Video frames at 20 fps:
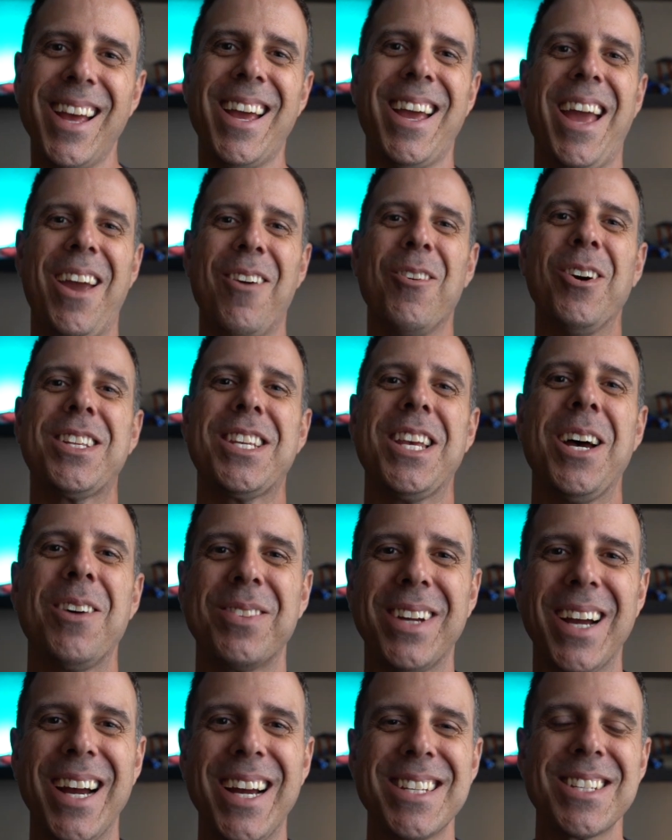Hey, what's
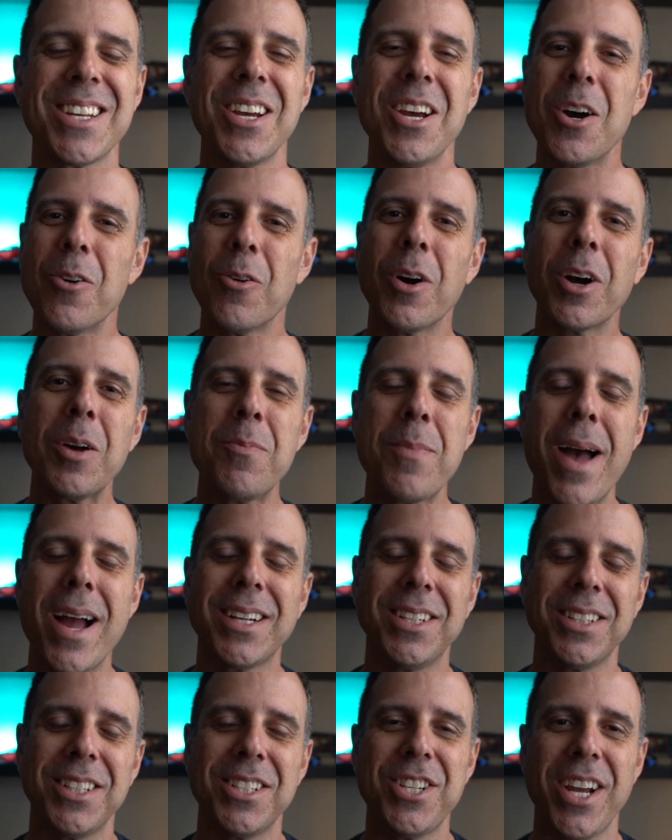up guys? Welcome back
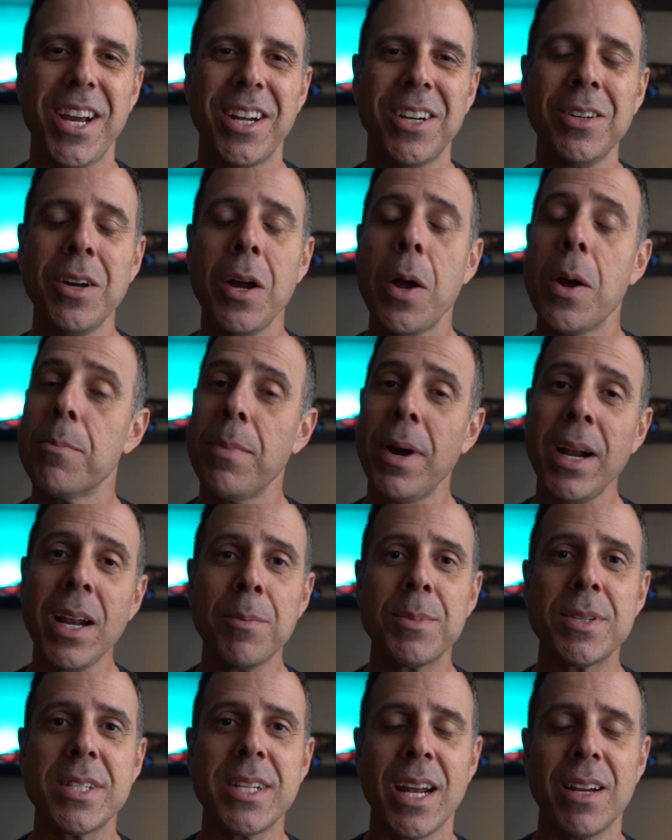to the channel. My
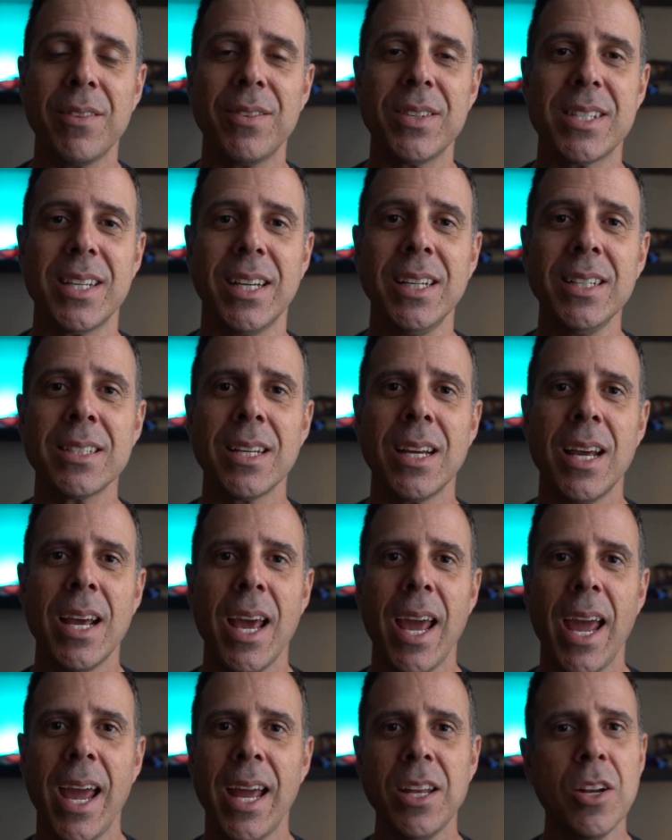name is Danny Vicente,
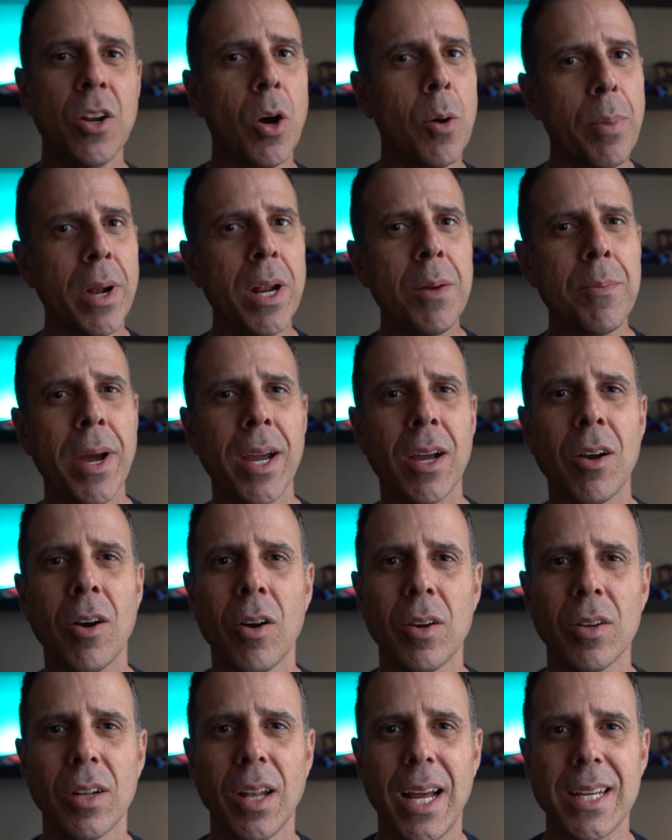and a buddy of mine
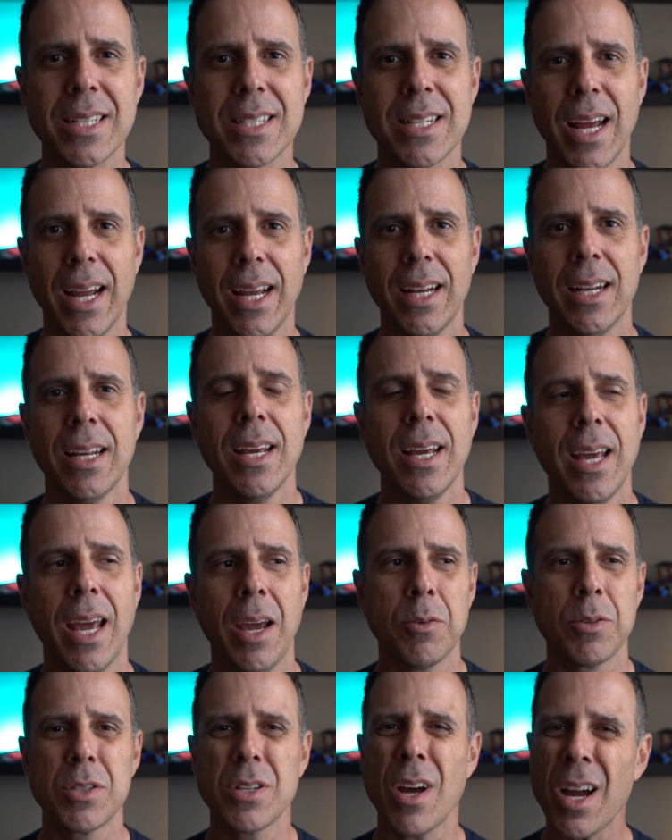called last night and
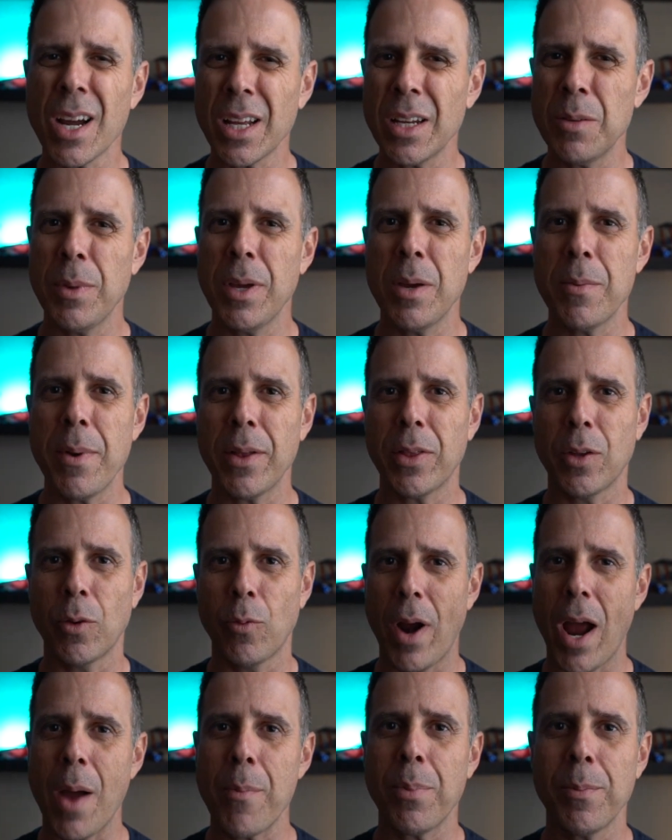was talking to me about the
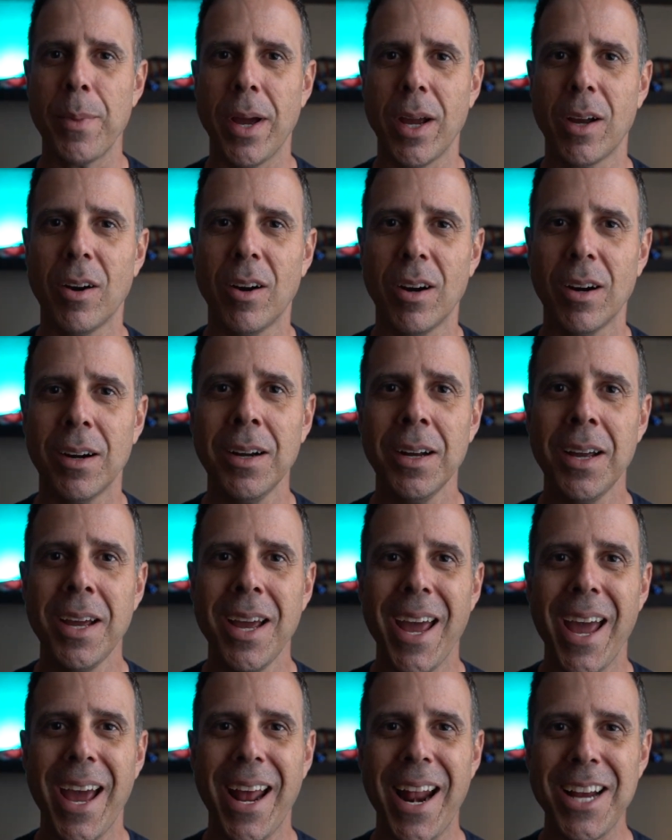wrap on my car,
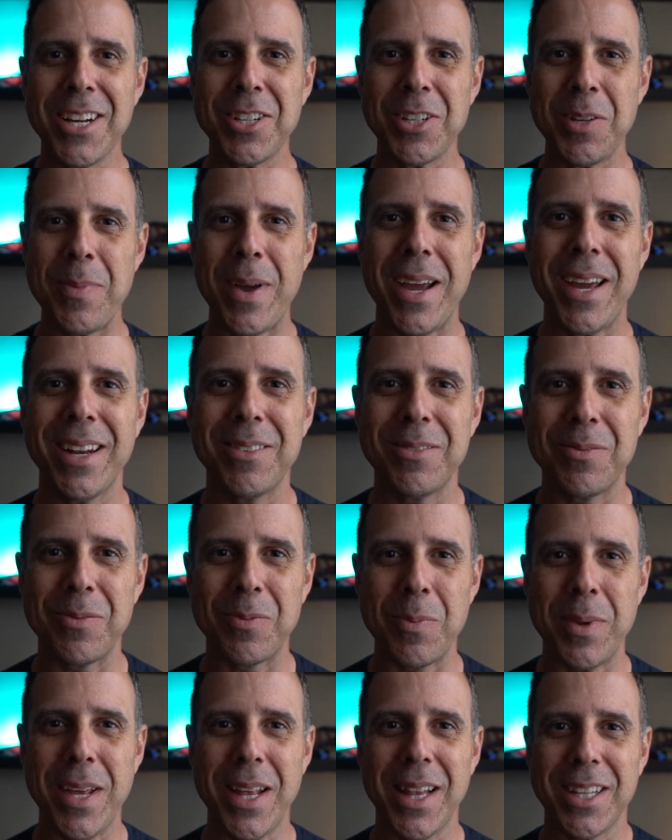and actually made
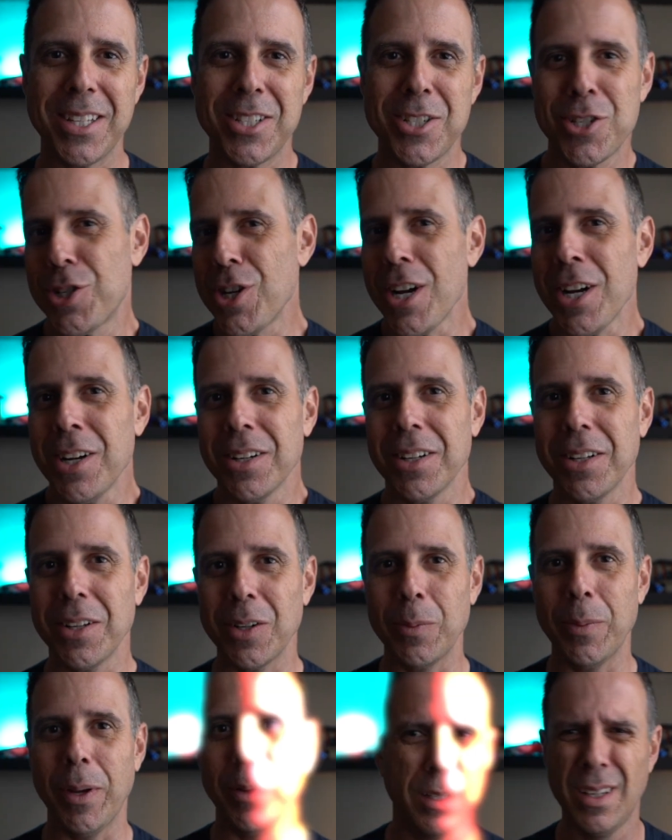me chuckle a
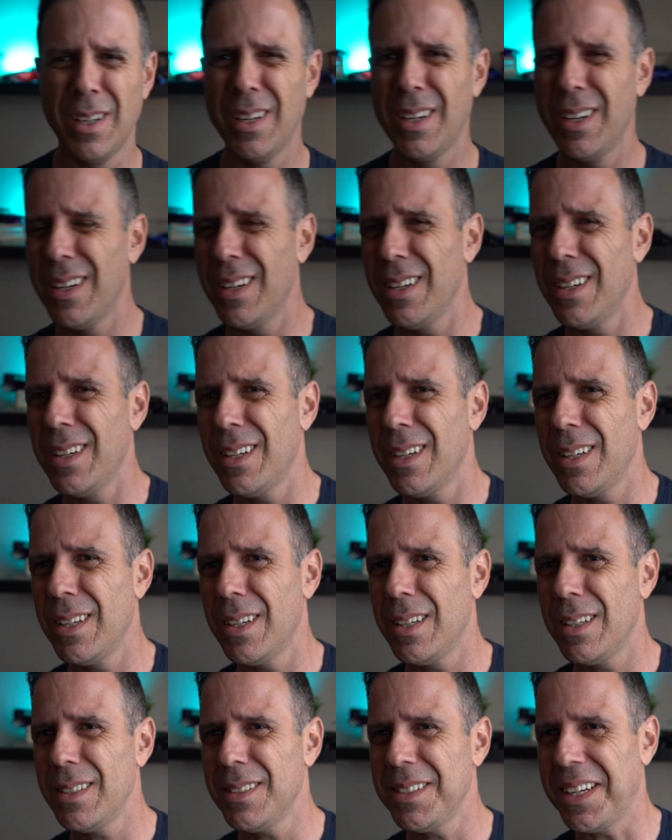little bit.
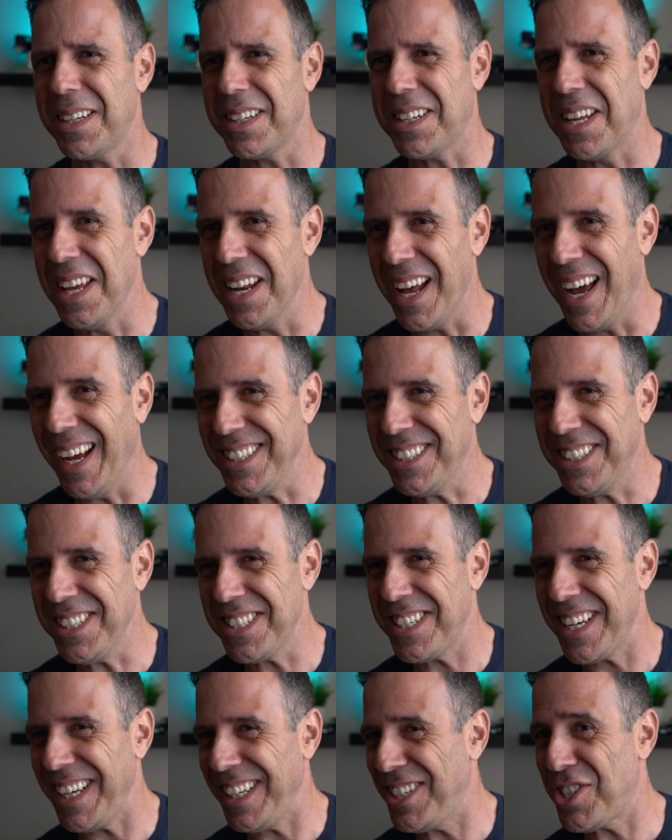Did I
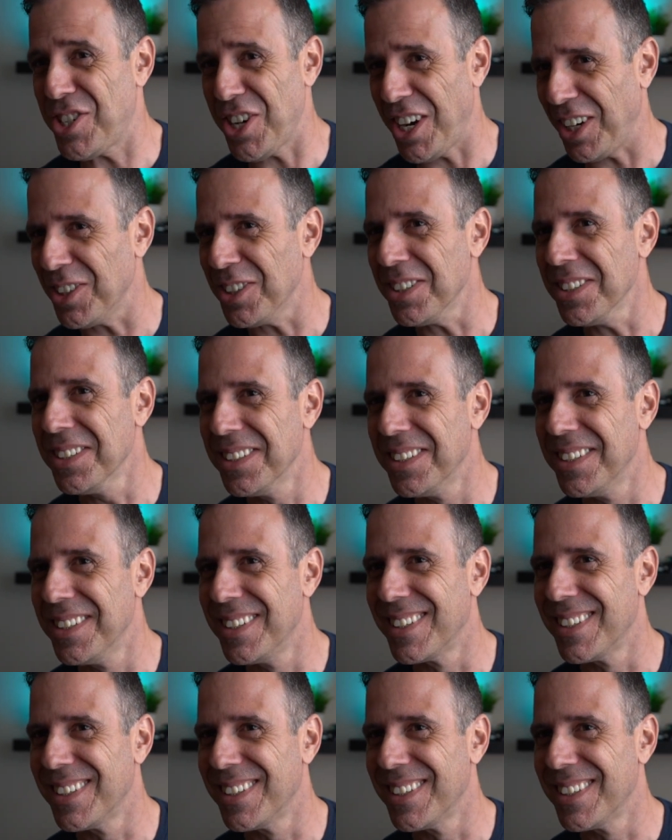just say chuckle?